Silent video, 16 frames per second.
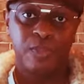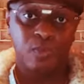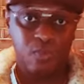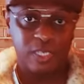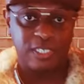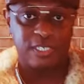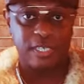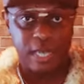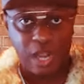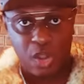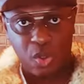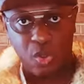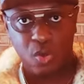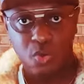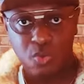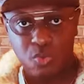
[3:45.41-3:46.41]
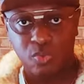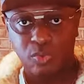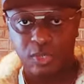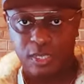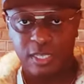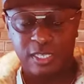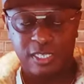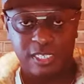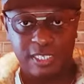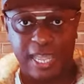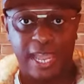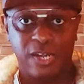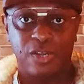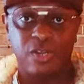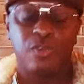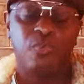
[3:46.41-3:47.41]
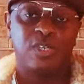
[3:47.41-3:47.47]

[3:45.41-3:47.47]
We set our own standard.